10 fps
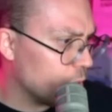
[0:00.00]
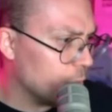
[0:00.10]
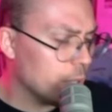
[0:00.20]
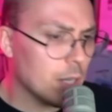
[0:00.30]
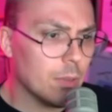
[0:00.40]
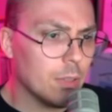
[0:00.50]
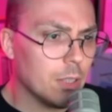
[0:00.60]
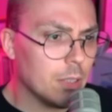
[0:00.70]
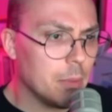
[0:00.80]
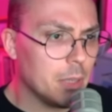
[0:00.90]
You know,
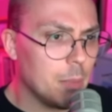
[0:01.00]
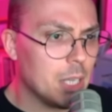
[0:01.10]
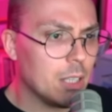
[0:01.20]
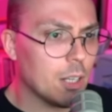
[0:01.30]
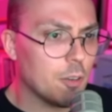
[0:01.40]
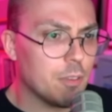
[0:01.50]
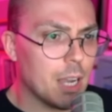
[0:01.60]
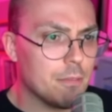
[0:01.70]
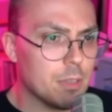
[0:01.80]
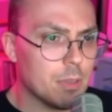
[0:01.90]
let me clarify
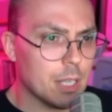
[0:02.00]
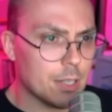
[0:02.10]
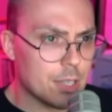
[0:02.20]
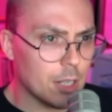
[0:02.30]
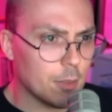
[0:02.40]
a few things here.